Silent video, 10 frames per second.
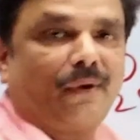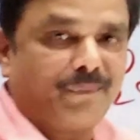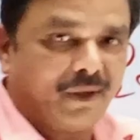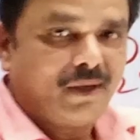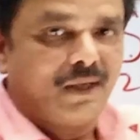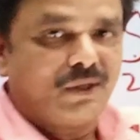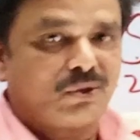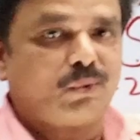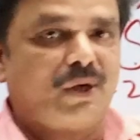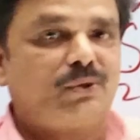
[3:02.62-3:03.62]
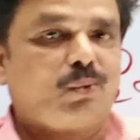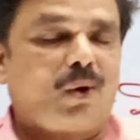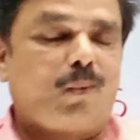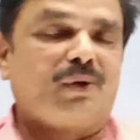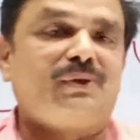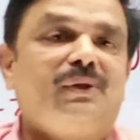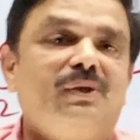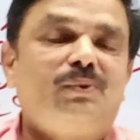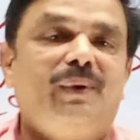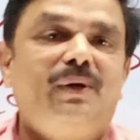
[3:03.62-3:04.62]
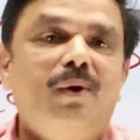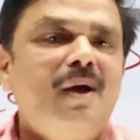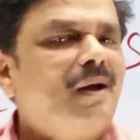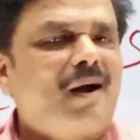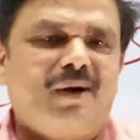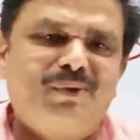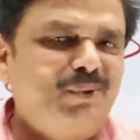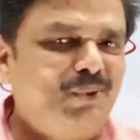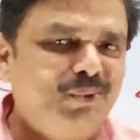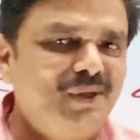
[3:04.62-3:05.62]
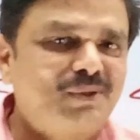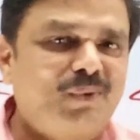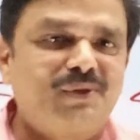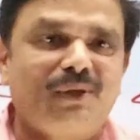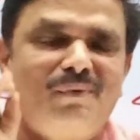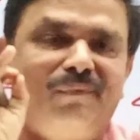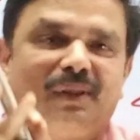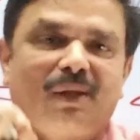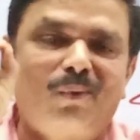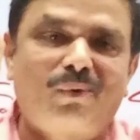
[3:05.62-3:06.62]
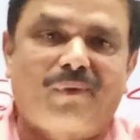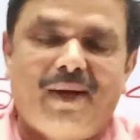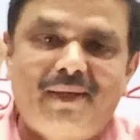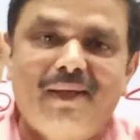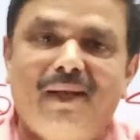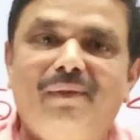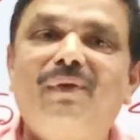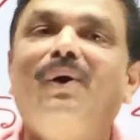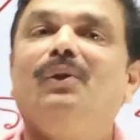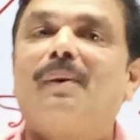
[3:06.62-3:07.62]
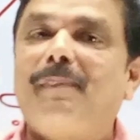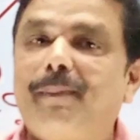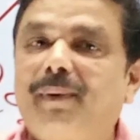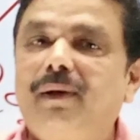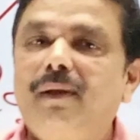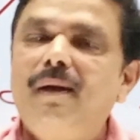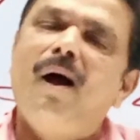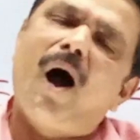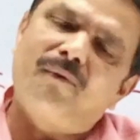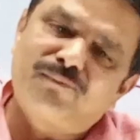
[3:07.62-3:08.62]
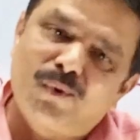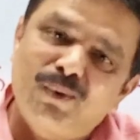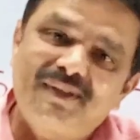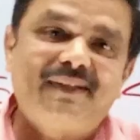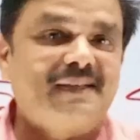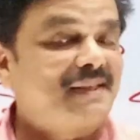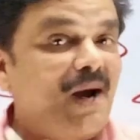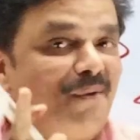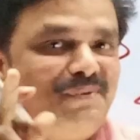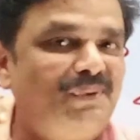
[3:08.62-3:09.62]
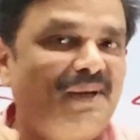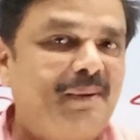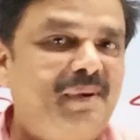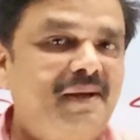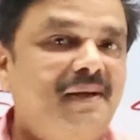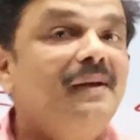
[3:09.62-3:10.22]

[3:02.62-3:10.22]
from the students who are watching this video, can't you do this question without writing anything on the paper? Of course, yes. How, you tell me?